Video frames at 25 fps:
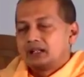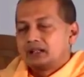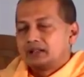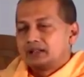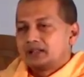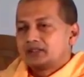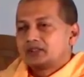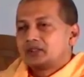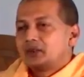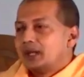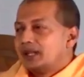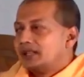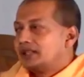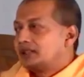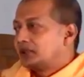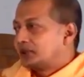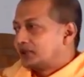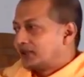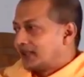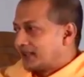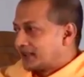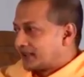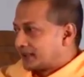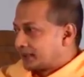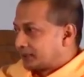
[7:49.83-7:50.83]
There's no
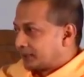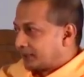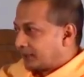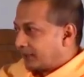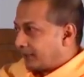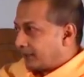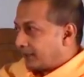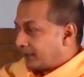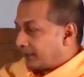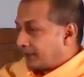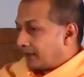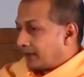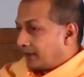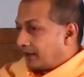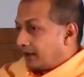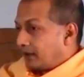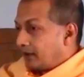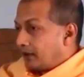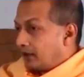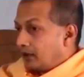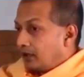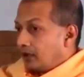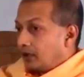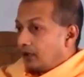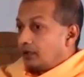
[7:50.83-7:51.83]
enthusiasm.
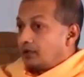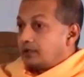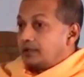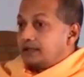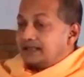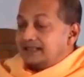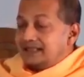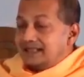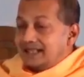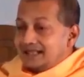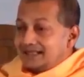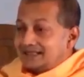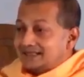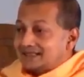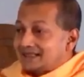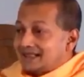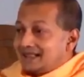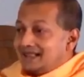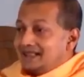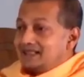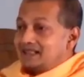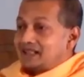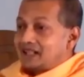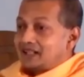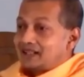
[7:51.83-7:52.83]

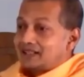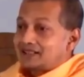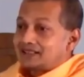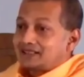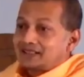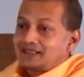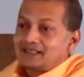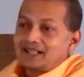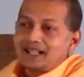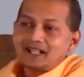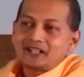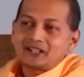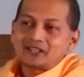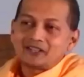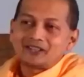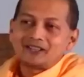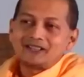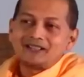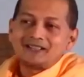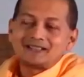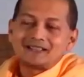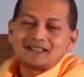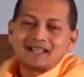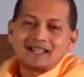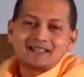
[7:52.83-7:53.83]
Disinterested
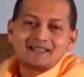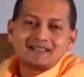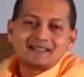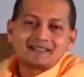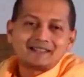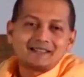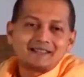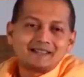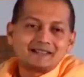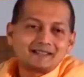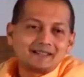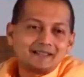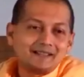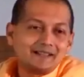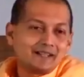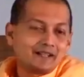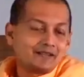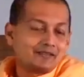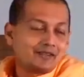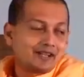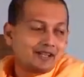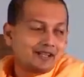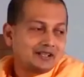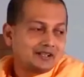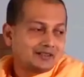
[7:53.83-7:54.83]
action is a
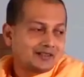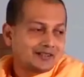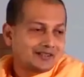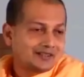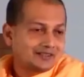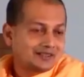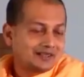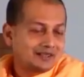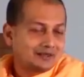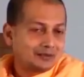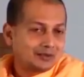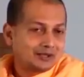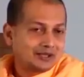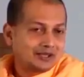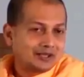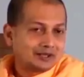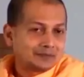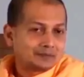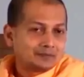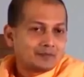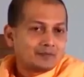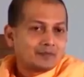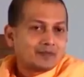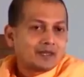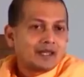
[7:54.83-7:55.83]
very interesting word.
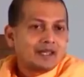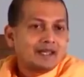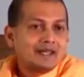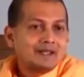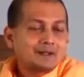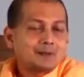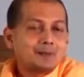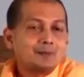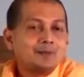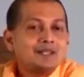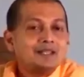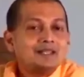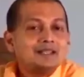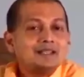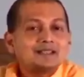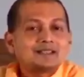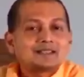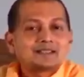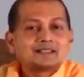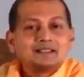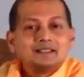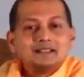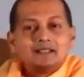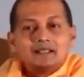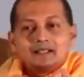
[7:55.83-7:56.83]
It
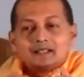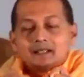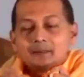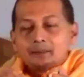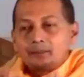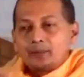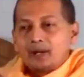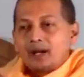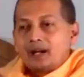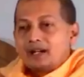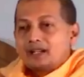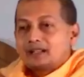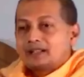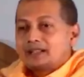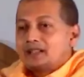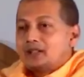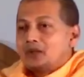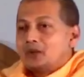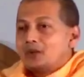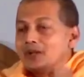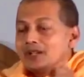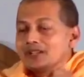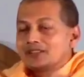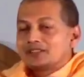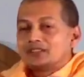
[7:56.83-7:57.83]
means the party
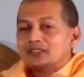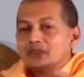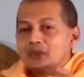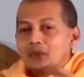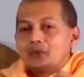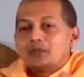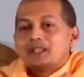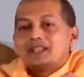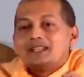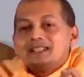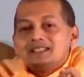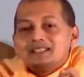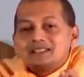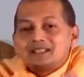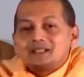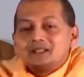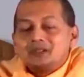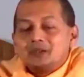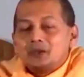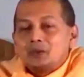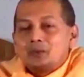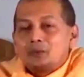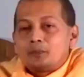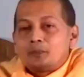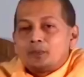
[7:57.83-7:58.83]
who has
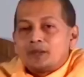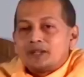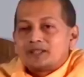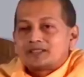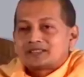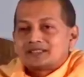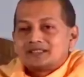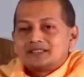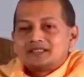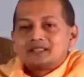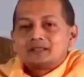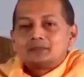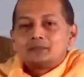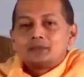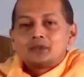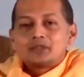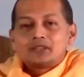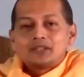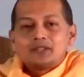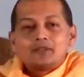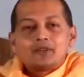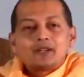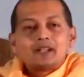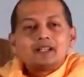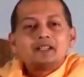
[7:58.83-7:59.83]
no personal
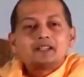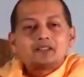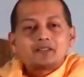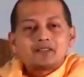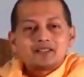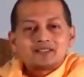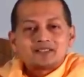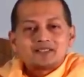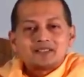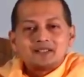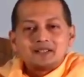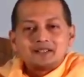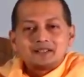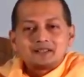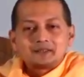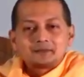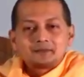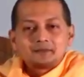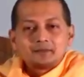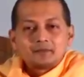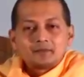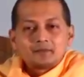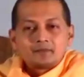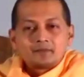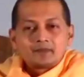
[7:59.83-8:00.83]
motive or interest in it.
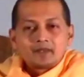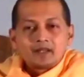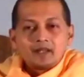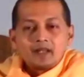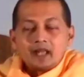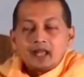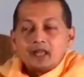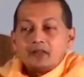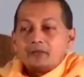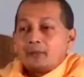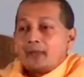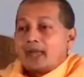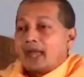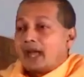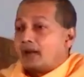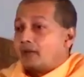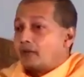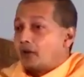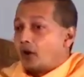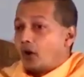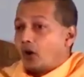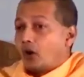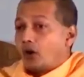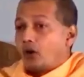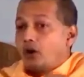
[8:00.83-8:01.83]
He may
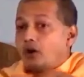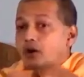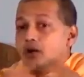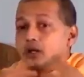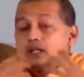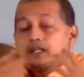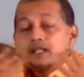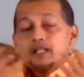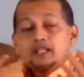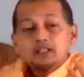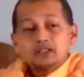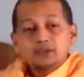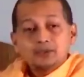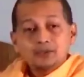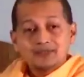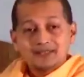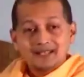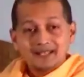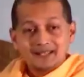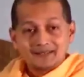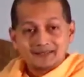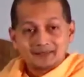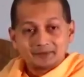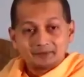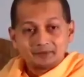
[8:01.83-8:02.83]
have all the
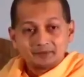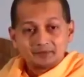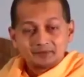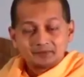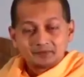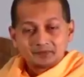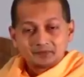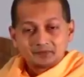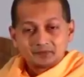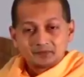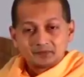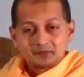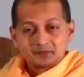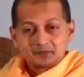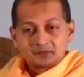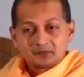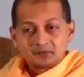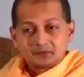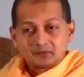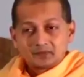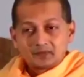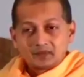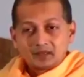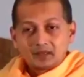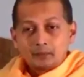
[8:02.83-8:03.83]
enthusiasm,
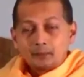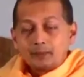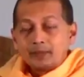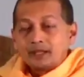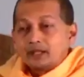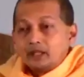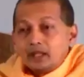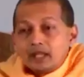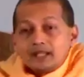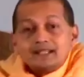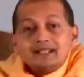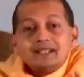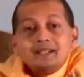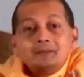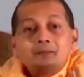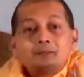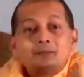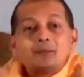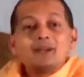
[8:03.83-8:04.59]
but nothing